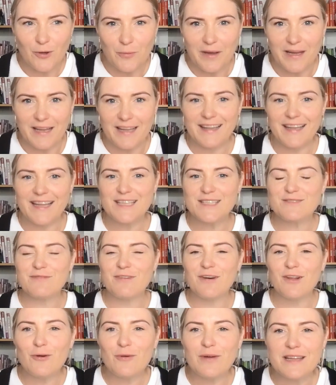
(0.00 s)
it. Let's
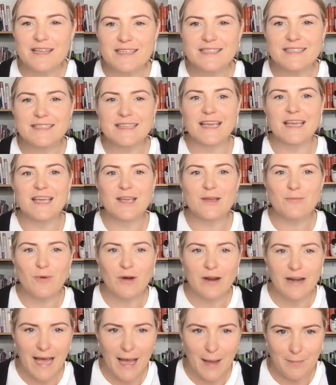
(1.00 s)
follow it and see
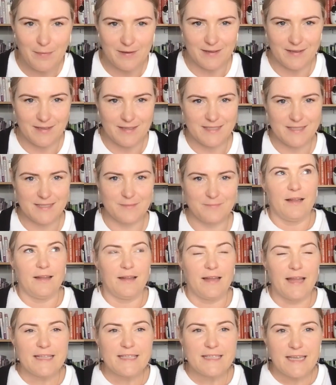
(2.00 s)
what happens.
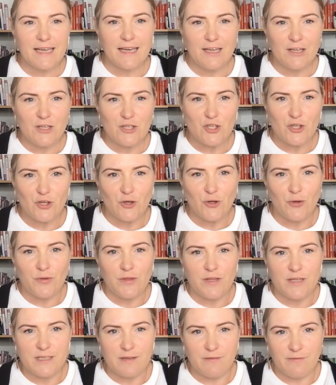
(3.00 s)
Let's get into
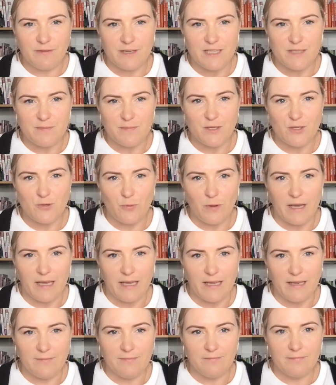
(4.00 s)
the difference
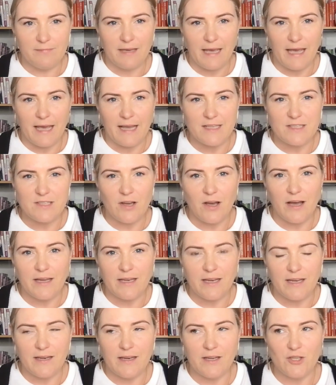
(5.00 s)
between
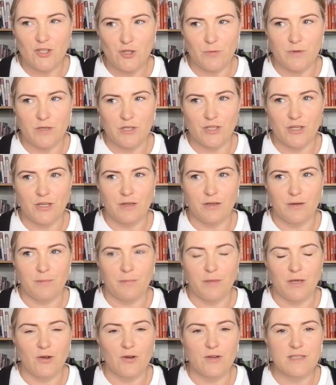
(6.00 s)
anxiety and intuition,
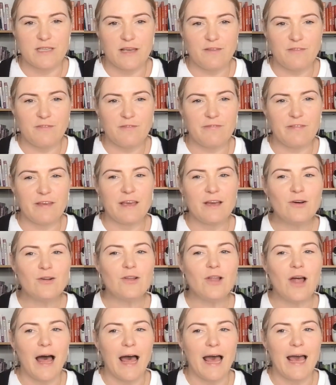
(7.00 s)
because I feel
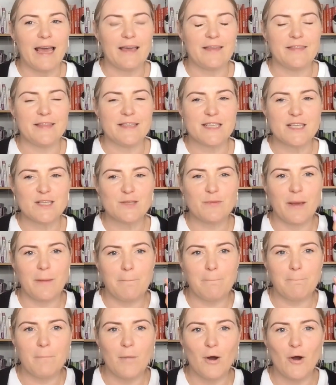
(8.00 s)
like this is where
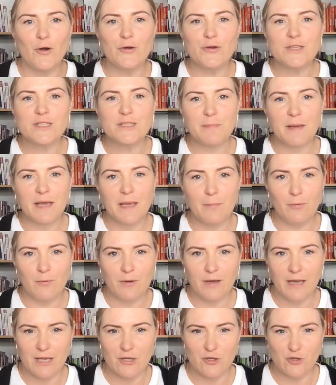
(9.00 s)
most people
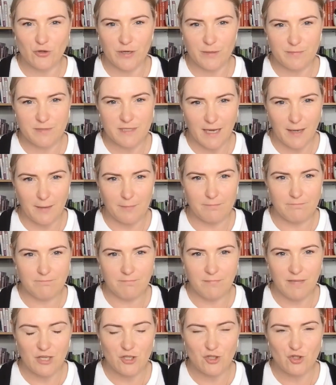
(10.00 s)
get tripped up
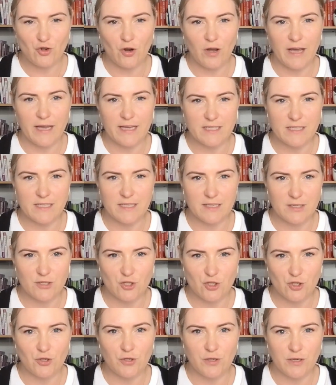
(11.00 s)
in trying to
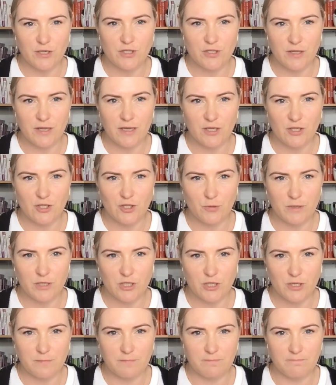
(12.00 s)
tune into their
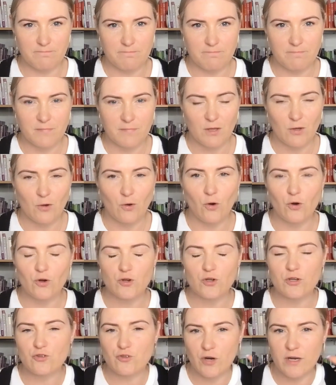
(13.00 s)
intuition or
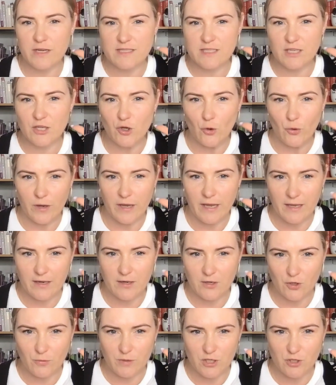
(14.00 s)
trusting your head
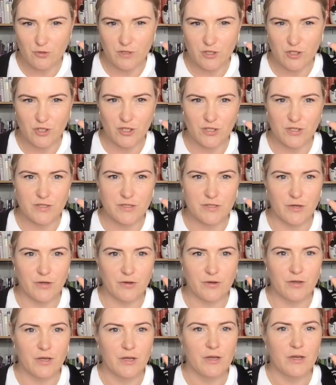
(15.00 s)
and your intuition.
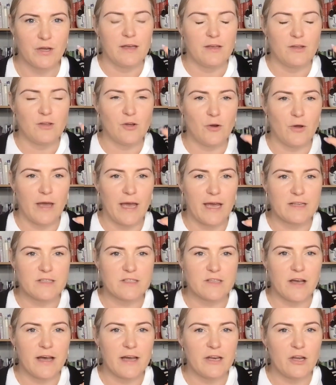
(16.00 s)
So,
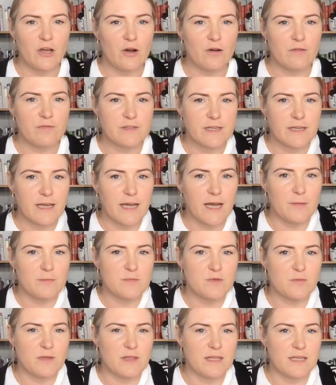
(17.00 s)
anxiety often
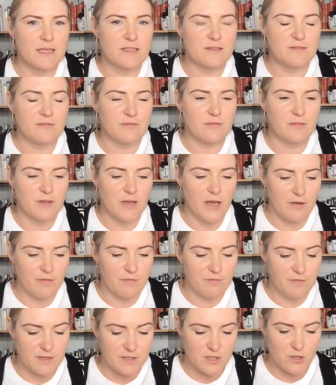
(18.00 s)
comes with a
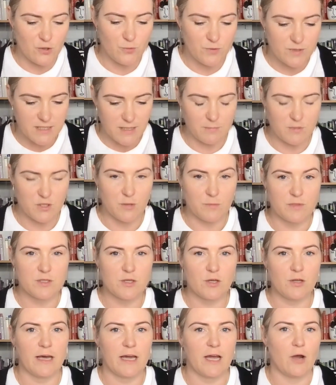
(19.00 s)
physical symptom.
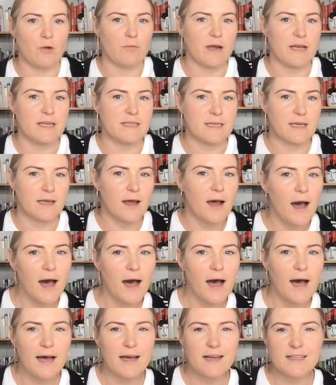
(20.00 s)
So like a racing
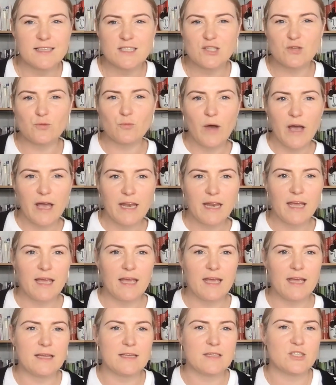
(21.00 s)
heart,
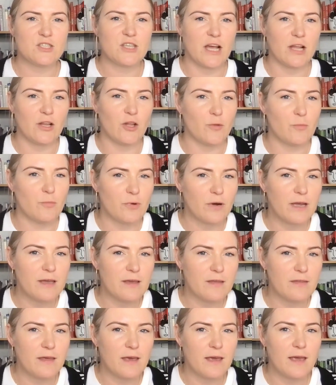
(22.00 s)
sweating, shallow
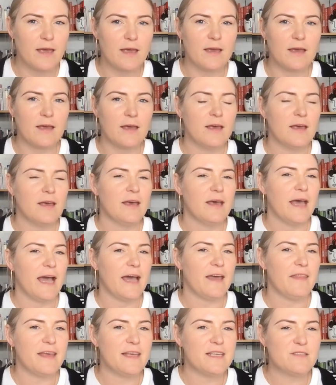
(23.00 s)
breathing,
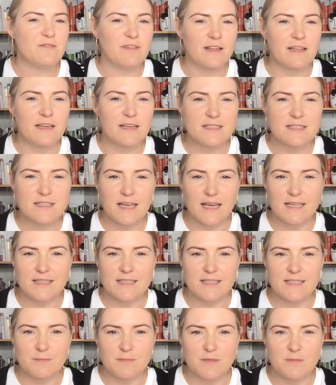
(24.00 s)
and these feelings
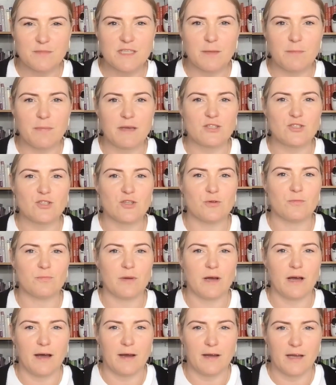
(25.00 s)
and symptoms can be
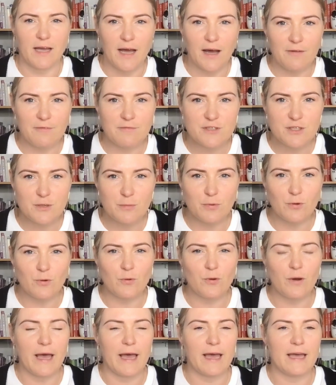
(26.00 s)
super
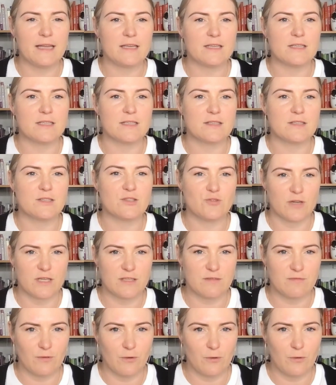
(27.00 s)
uncomfortable and
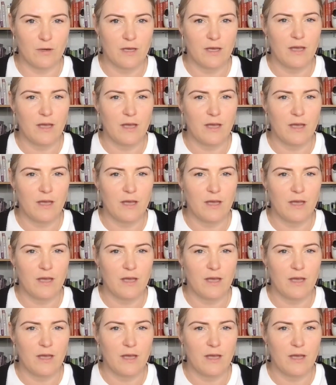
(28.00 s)
stressful.